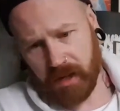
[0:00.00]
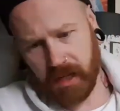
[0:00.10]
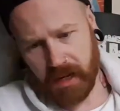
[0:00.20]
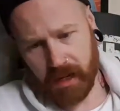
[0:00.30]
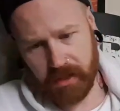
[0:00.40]
the
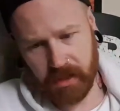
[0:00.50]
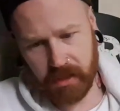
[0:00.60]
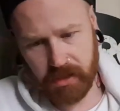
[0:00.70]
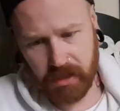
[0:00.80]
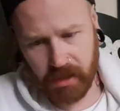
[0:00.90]
kid
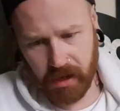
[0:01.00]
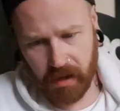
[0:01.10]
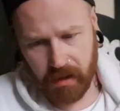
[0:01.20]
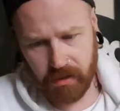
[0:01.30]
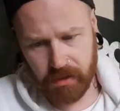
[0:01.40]
actors.
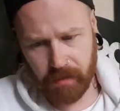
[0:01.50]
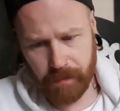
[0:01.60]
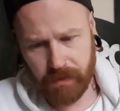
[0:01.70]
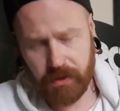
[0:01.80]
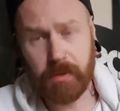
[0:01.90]

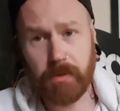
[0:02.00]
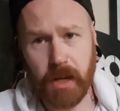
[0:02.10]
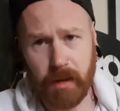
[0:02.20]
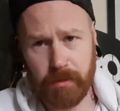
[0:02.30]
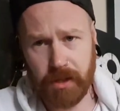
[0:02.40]

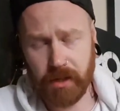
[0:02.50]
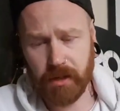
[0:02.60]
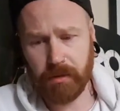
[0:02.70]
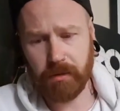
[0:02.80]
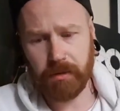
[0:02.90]
Sometimes you
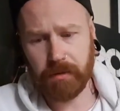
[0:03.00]
do,